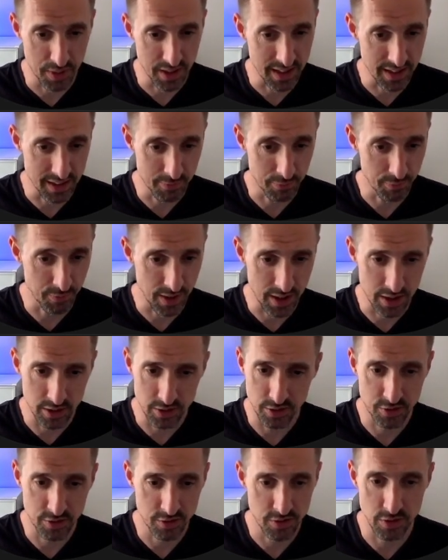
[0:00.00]

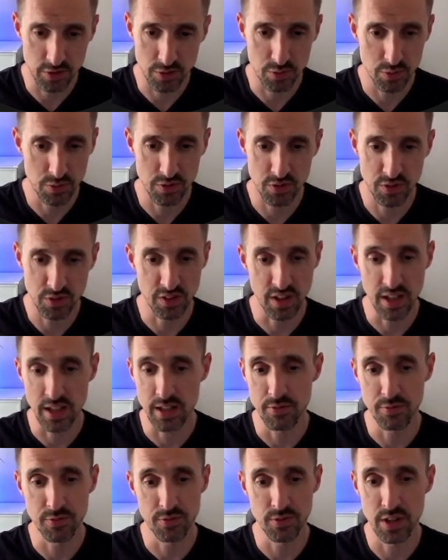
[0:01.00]
failed to
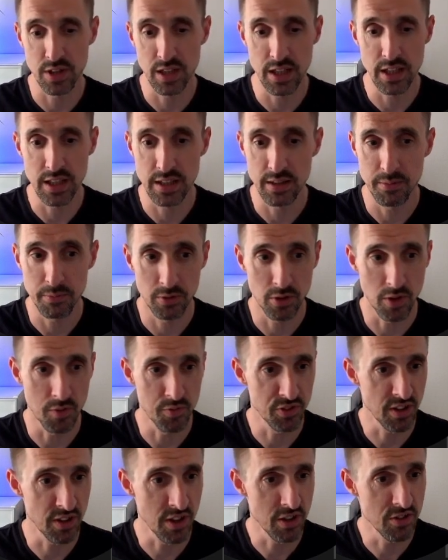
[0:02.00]
save the
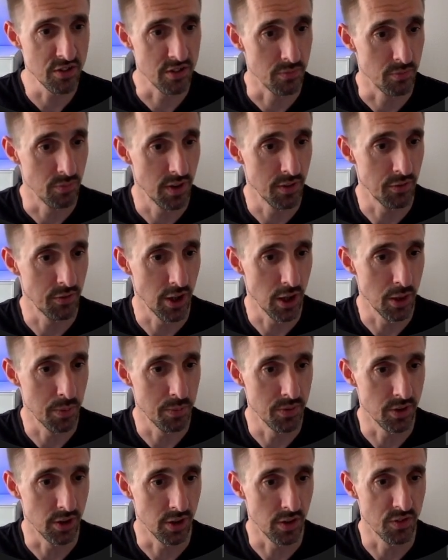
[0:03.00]
conversation. If I
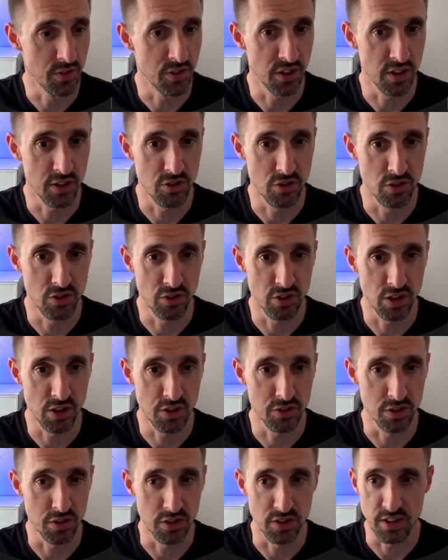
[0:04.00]
open the conversation
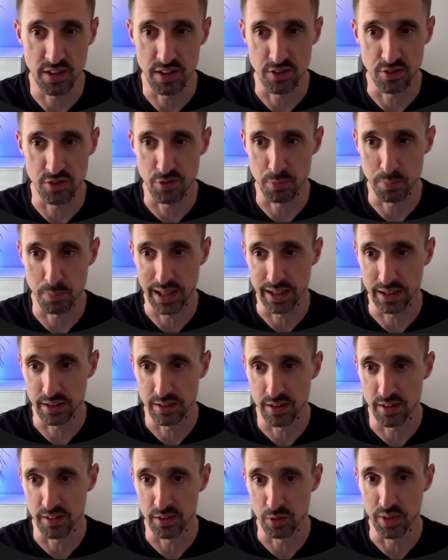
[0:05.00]
JSON, you see there's just blank,
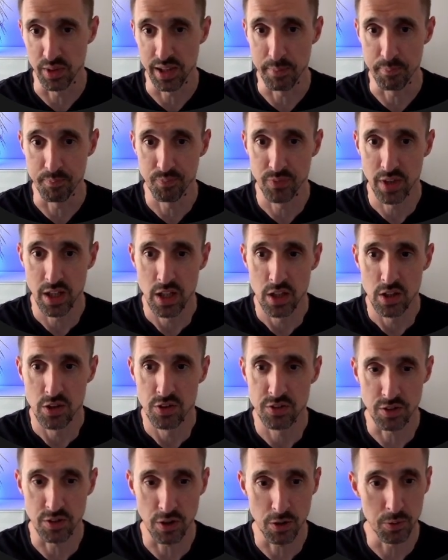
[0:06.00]
nothing went in.
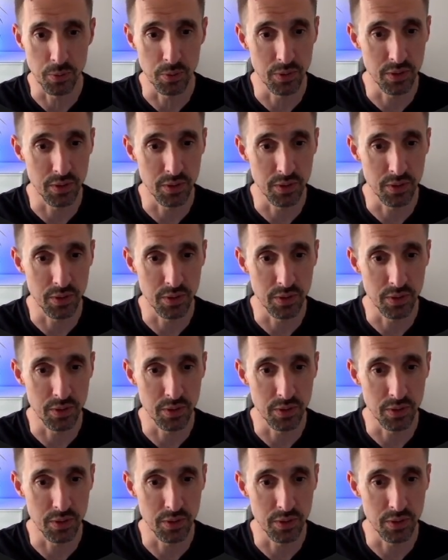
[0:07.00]
So